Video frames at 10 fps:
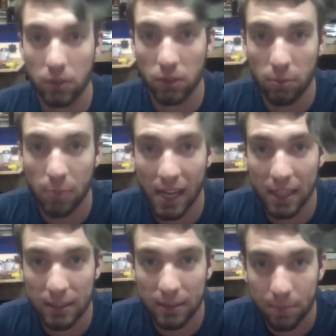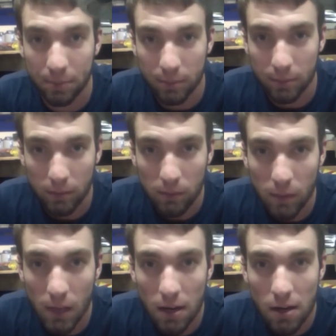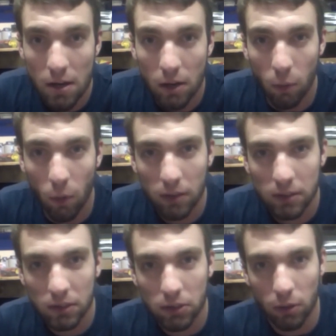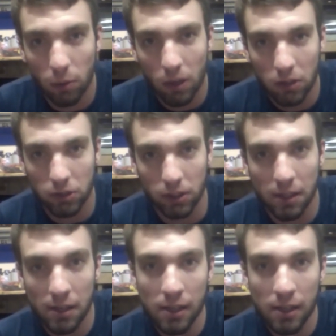2 pegs welded to a washer,